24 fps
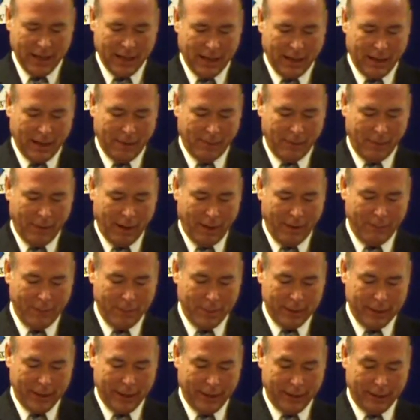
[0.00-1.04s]

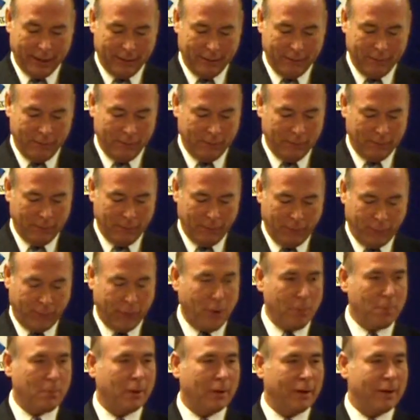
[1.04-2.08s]
I'm a
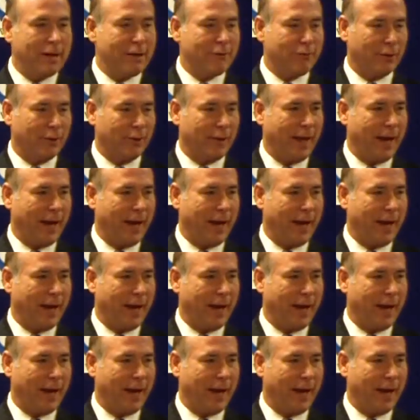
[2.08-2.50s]
firm believer